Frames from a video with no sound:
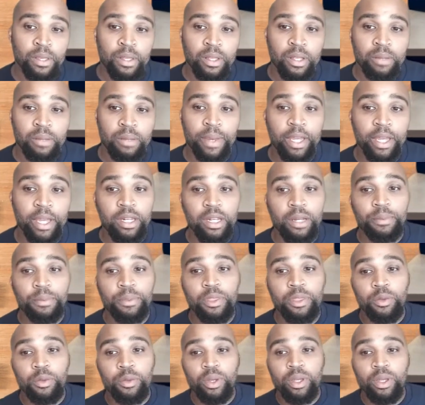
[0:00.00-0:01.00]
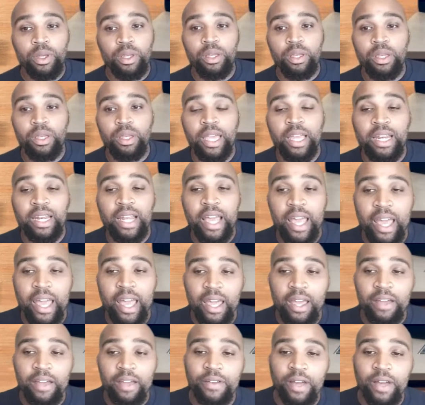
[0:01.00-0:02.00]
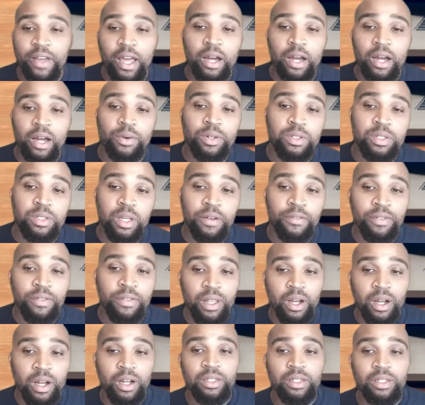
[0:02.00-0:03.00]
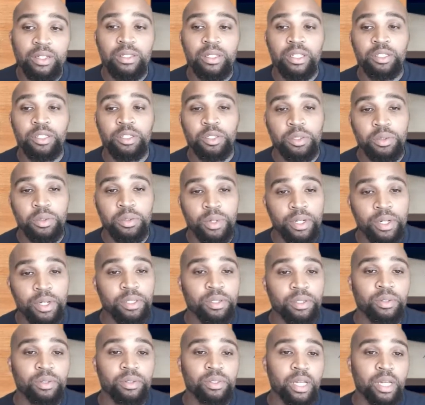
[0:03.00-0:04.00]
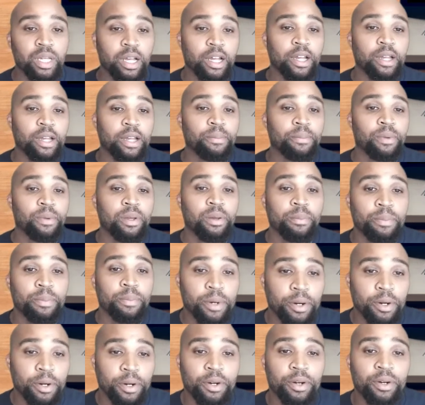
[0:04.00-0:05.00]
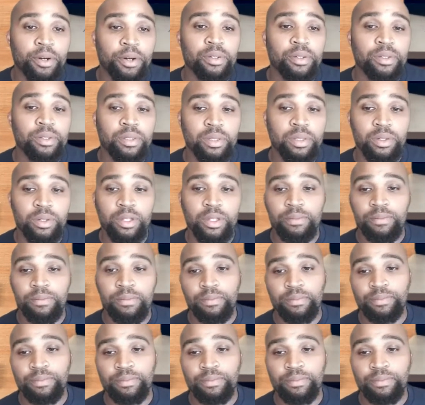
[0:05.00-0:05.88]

making up 3.5 hours of lost instructional time per student.